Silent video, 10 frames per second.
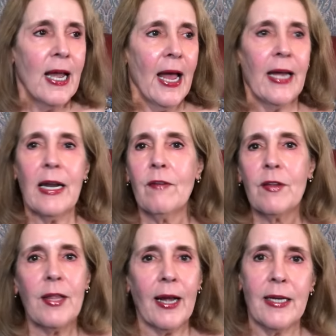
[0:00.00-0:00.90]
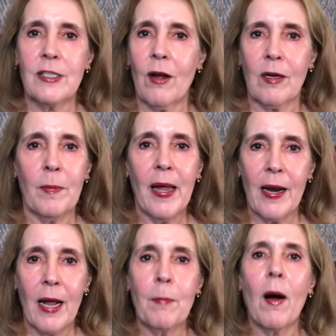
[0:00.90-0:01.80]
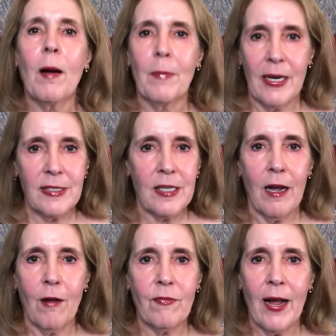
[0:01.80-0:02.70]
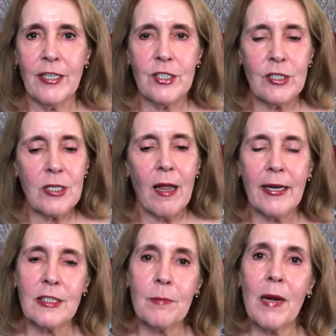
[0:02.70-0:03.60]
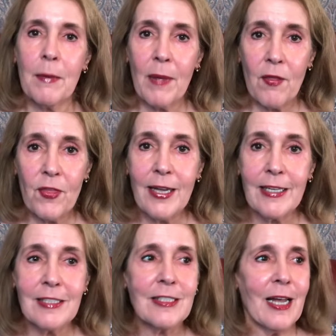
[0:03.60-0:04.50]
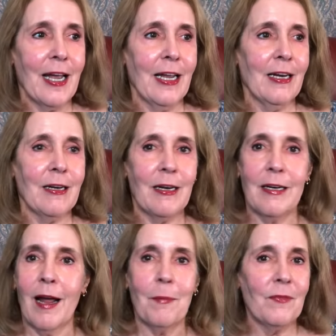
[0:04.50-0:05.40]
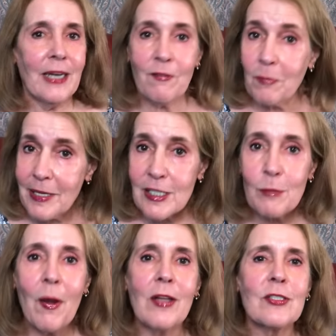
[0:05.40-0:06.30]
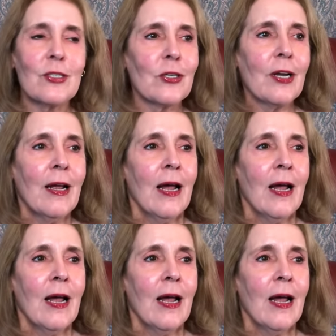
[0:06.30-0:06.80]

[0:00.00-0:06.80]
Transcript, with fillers: And everything I talk about, I bought myself. I just like to buy my things and not never been sponsored.